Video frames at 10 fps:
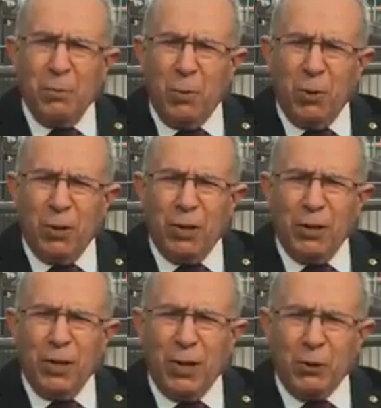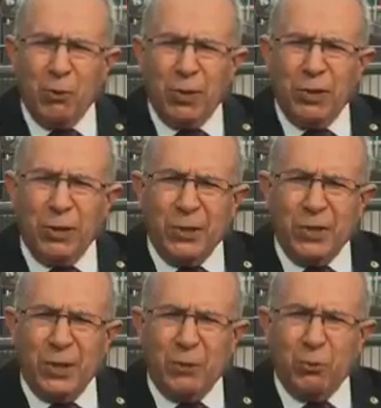more
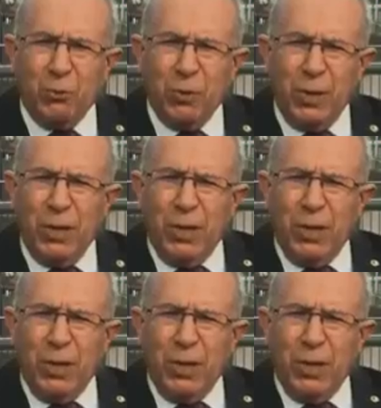casualties and to